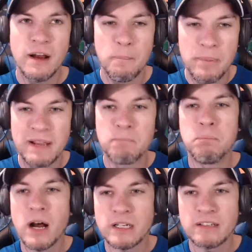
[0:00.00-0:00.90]
big
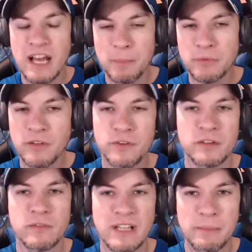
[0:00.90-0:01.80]
body type of
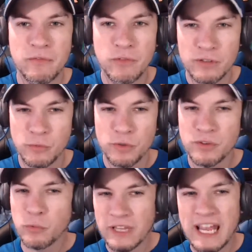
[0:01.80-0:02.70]
defensive lineman Florida
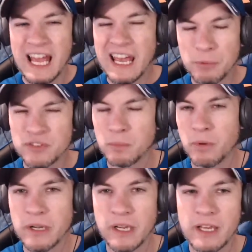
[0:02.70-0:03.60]
wasn't really able to
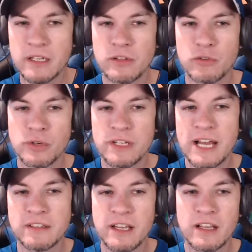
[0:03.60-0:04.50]
bring in
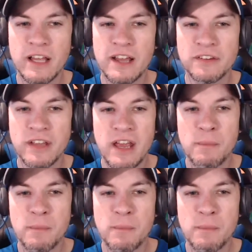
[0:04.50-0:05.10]
2019 class.